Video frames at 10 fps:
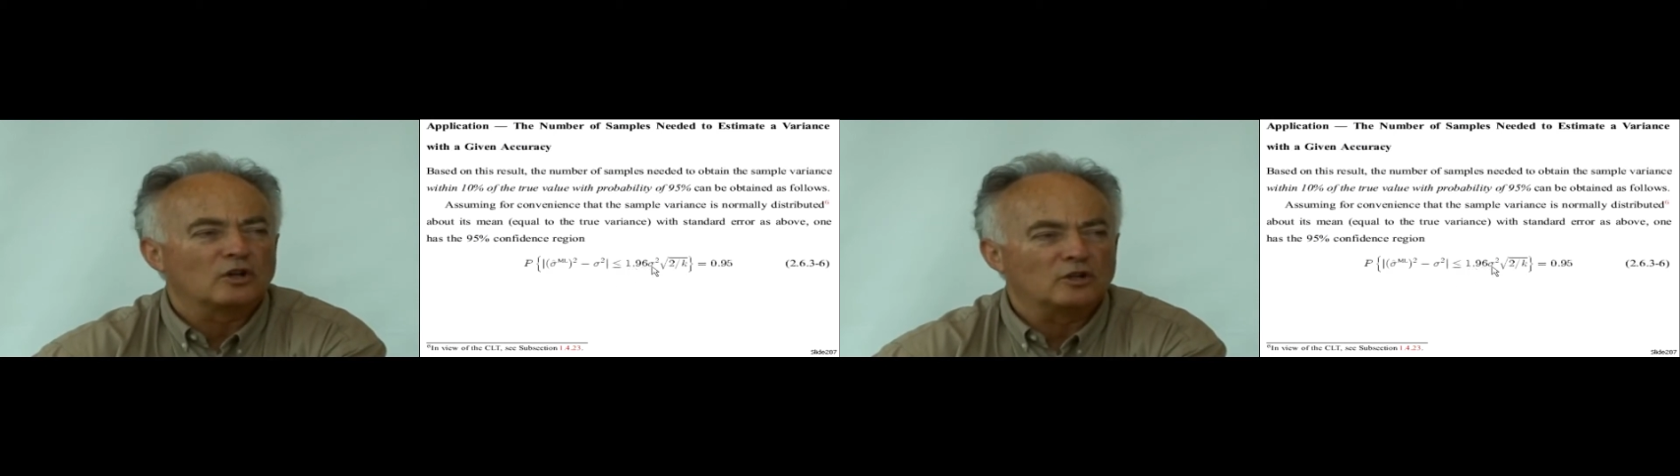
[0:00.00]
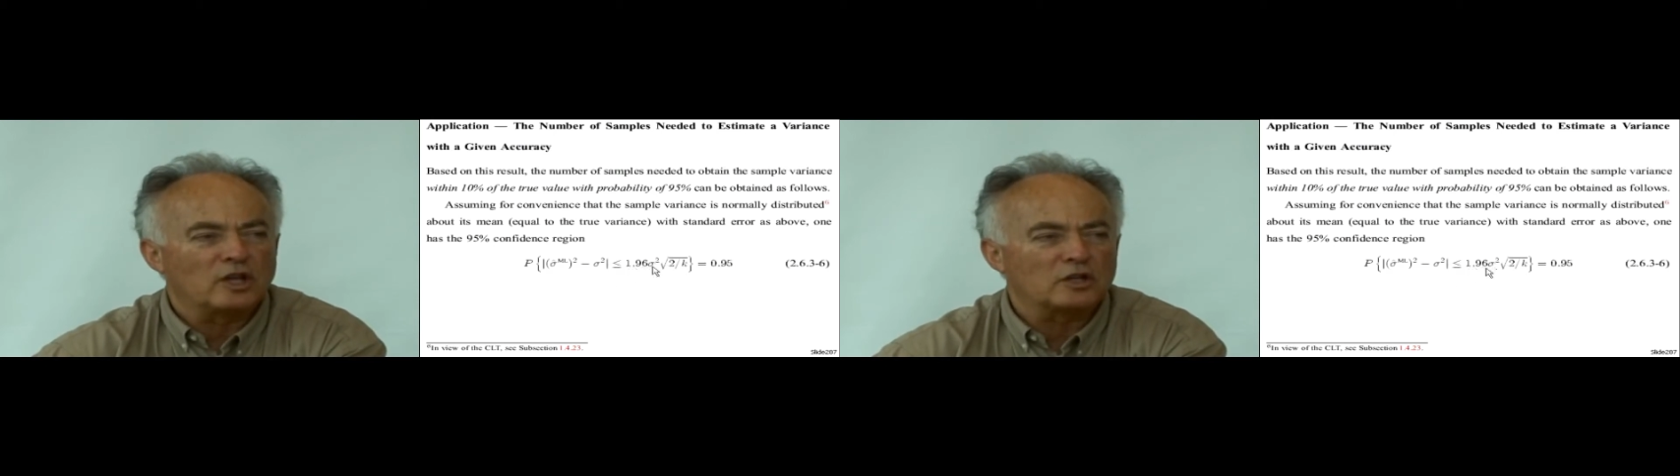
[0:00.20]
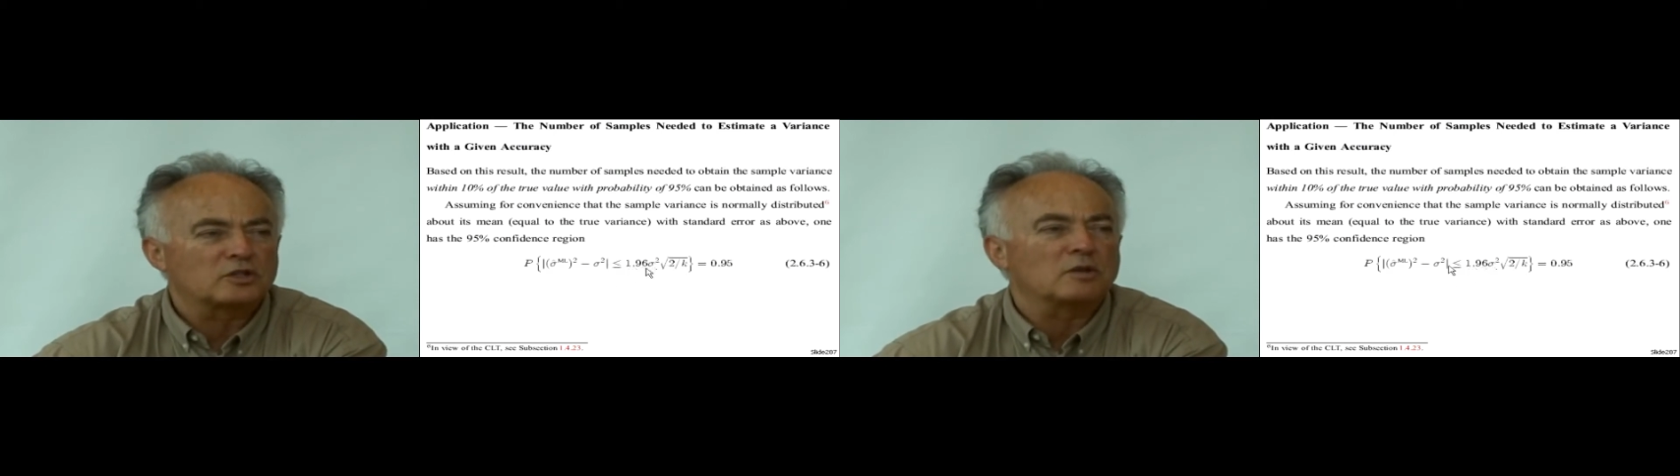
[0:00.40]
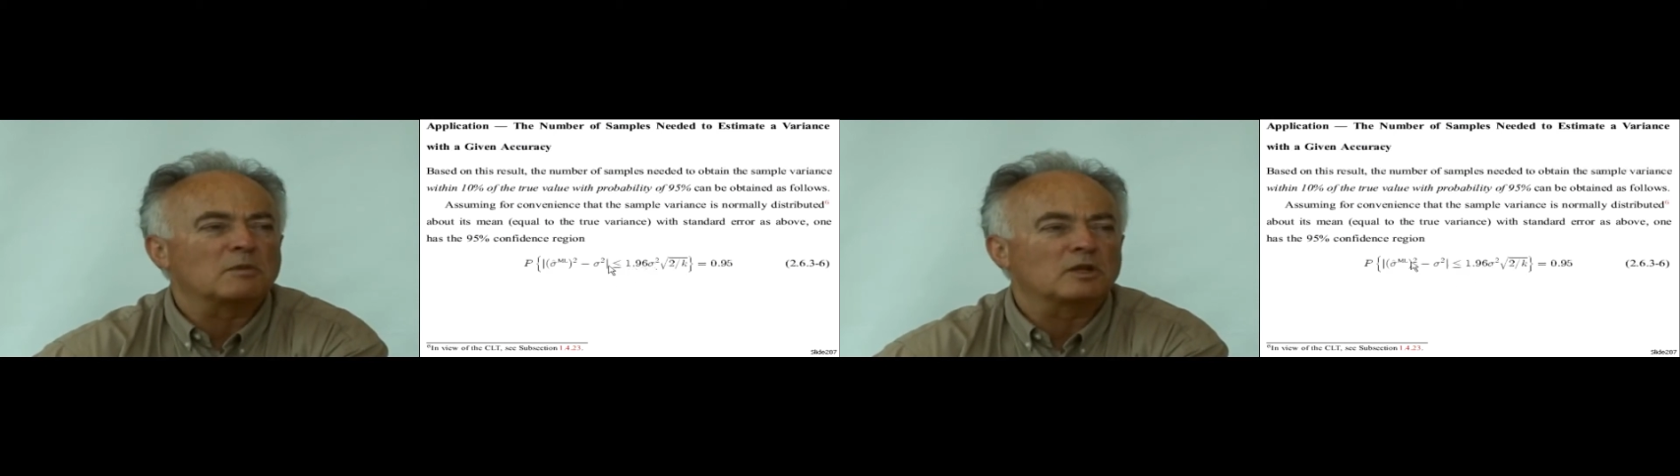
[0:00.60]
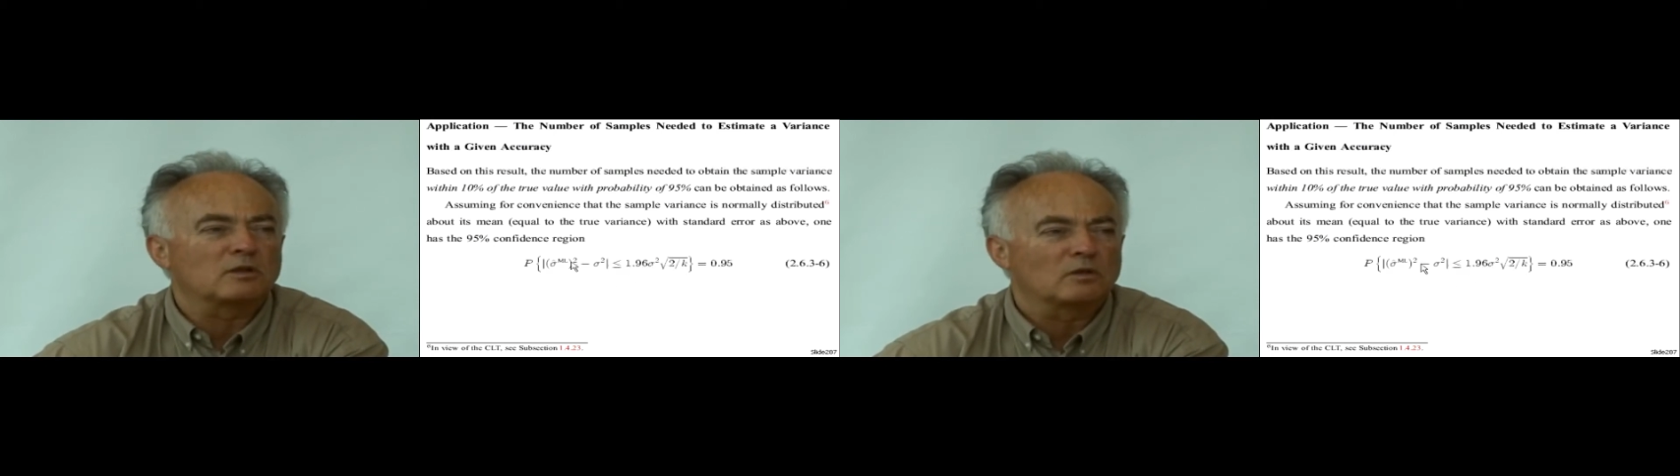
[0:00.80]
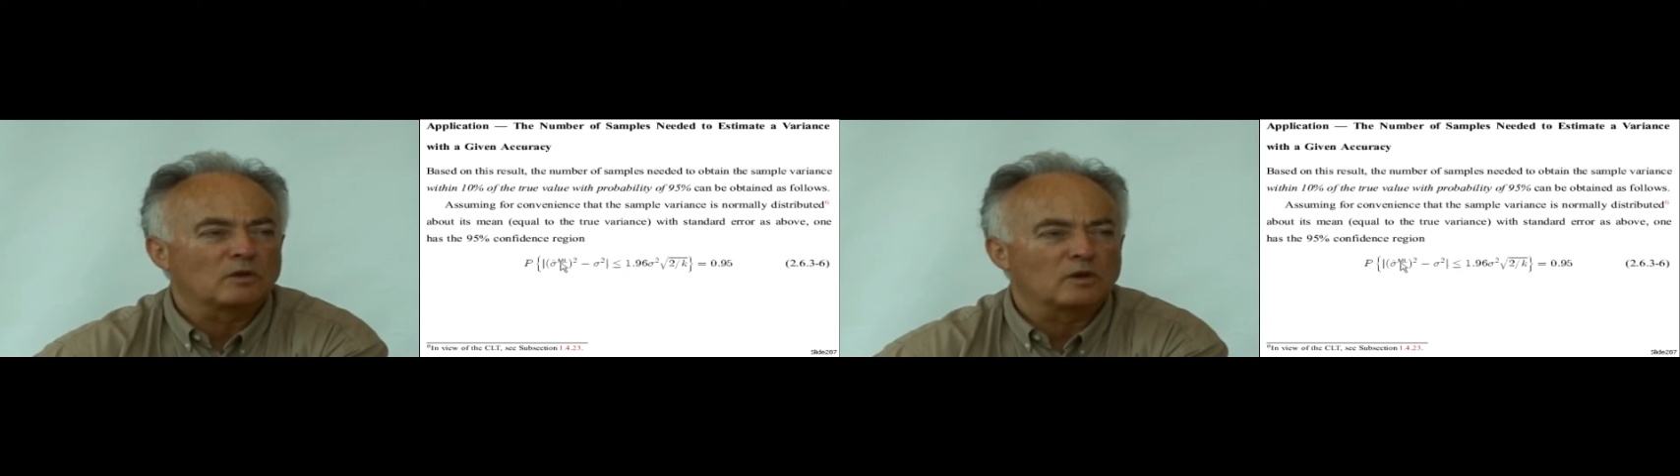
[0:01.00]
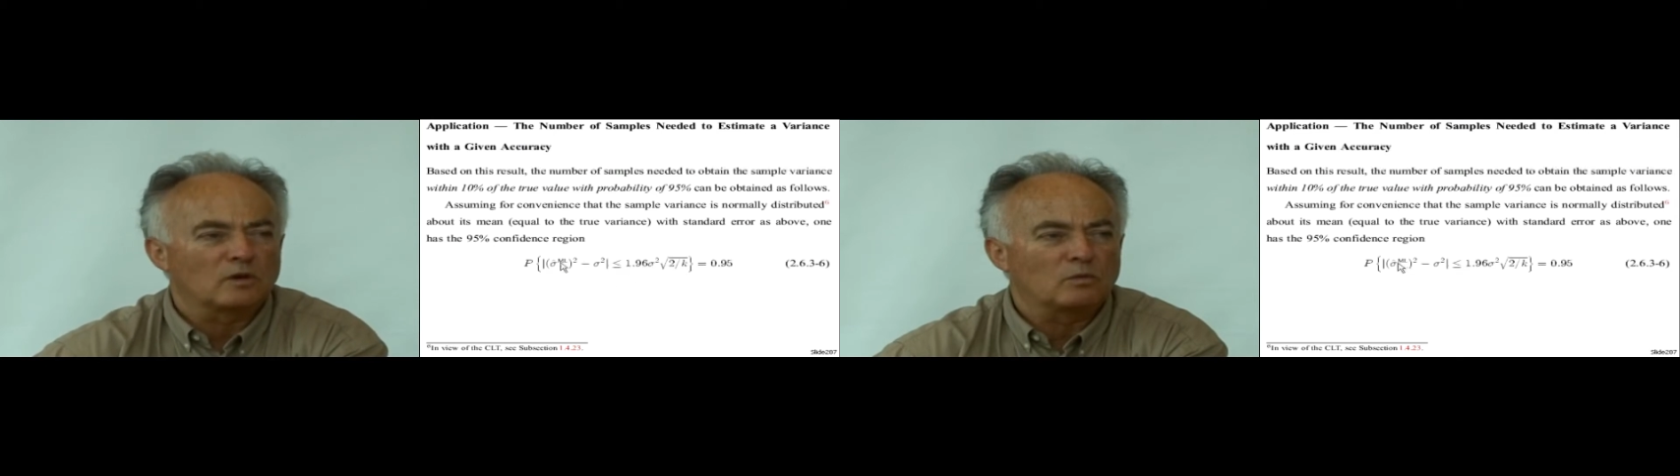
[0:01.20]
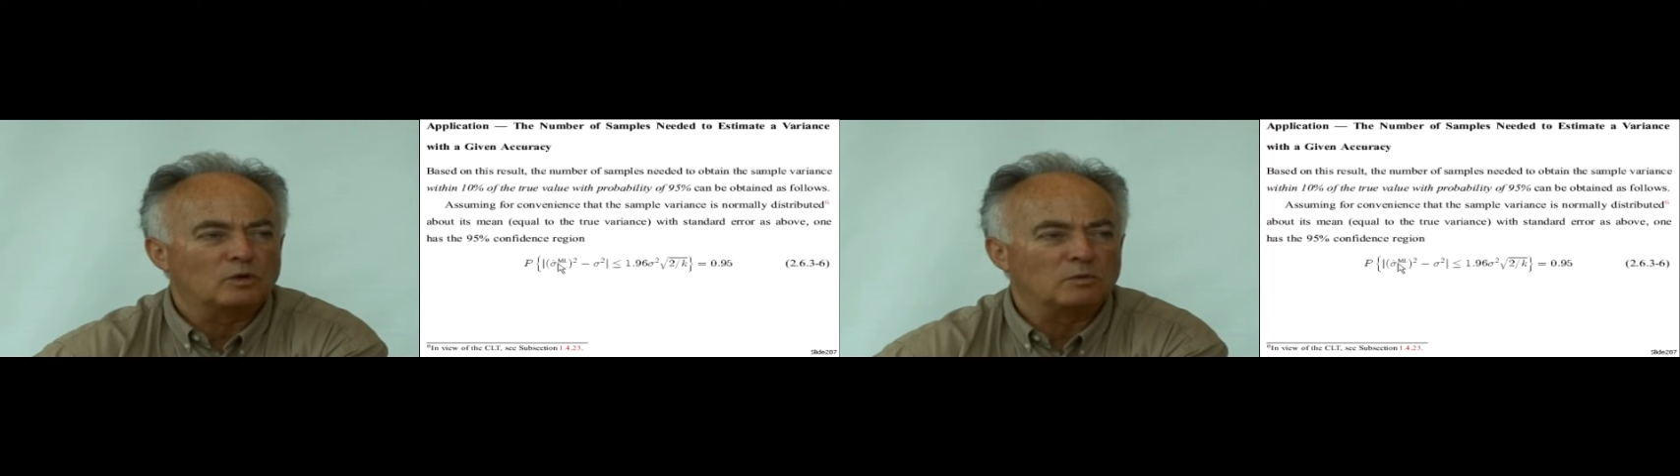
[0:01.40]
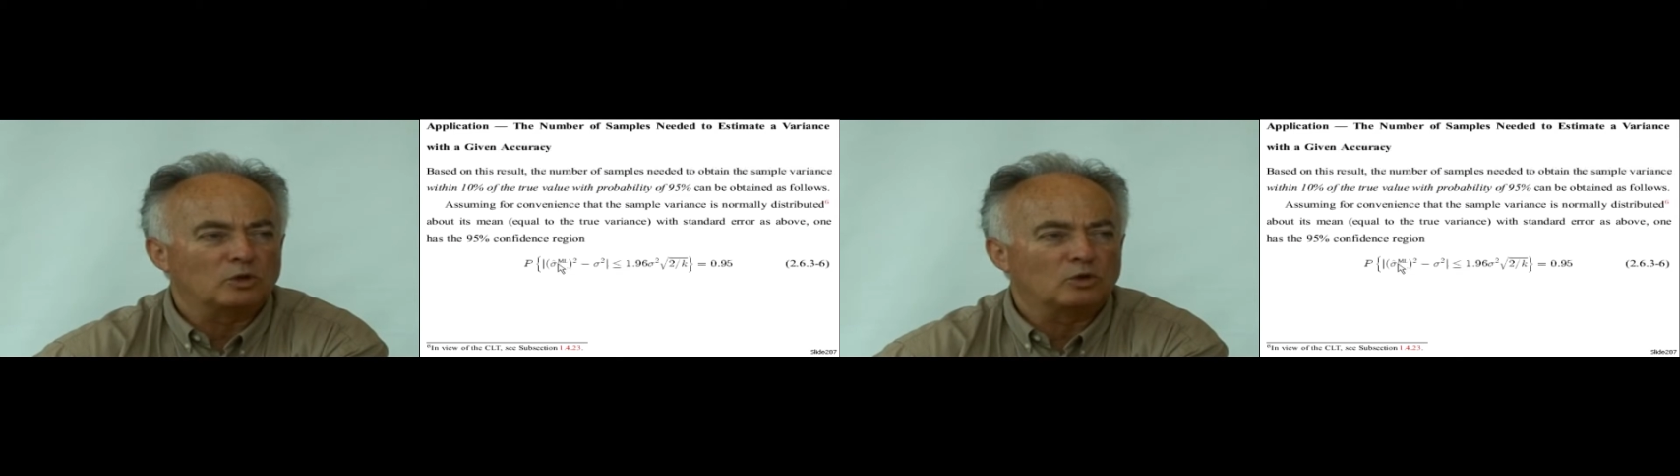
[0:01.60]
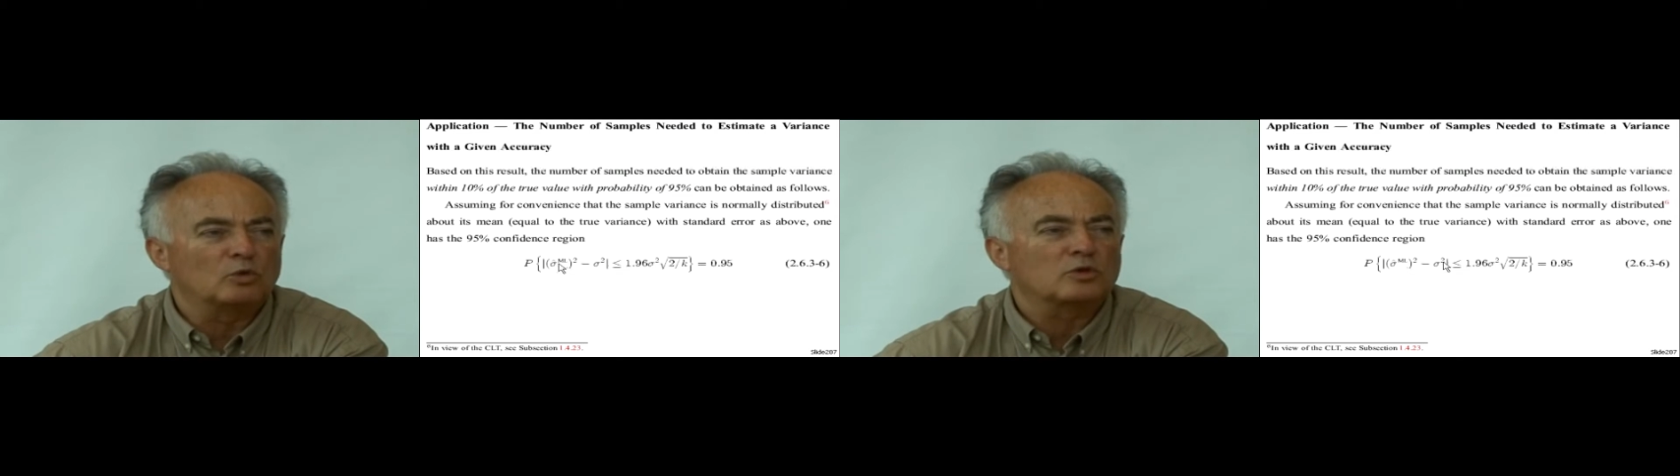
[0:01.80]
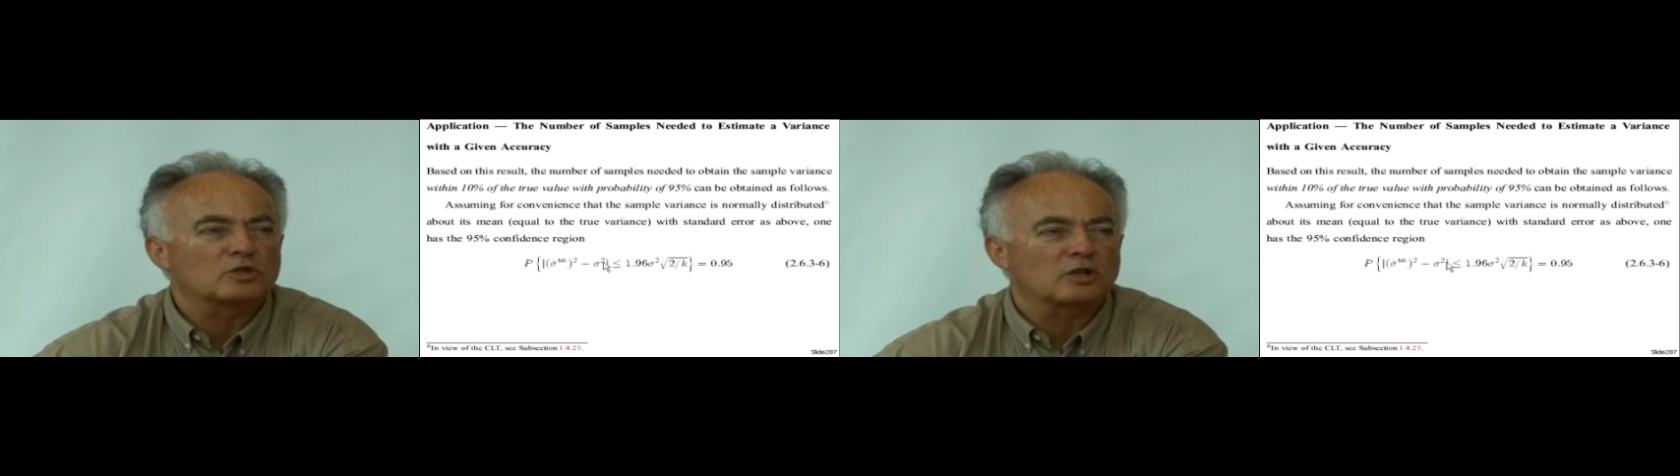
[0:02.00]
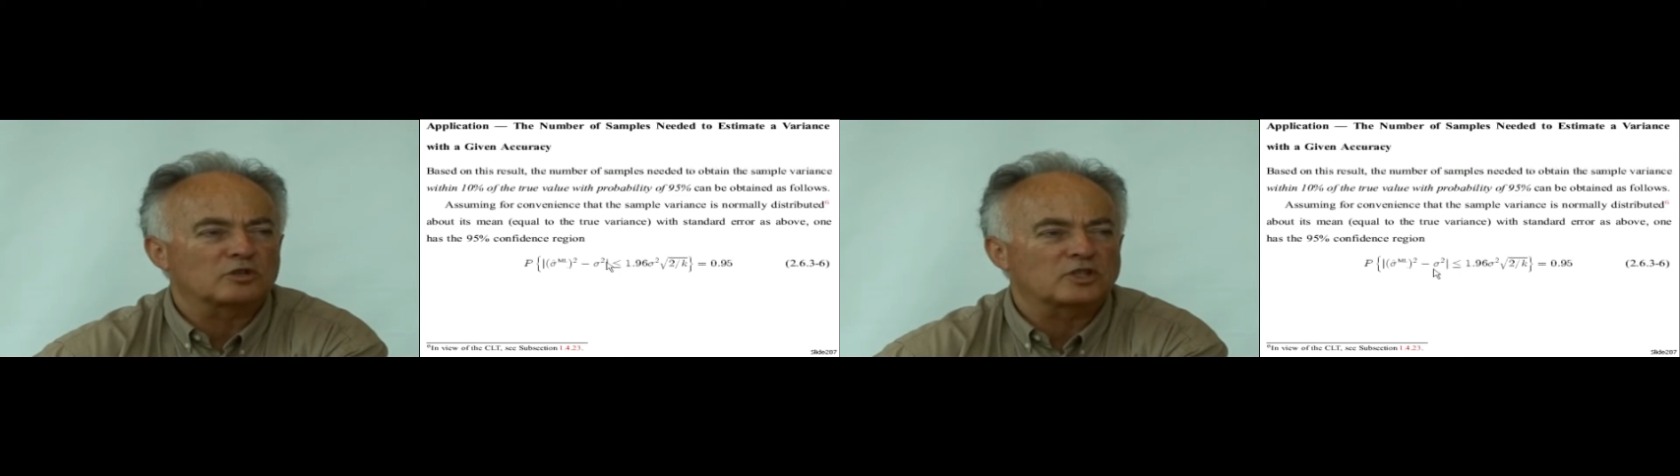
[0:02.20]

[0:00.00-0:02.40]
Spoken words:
The estimate will be 2 such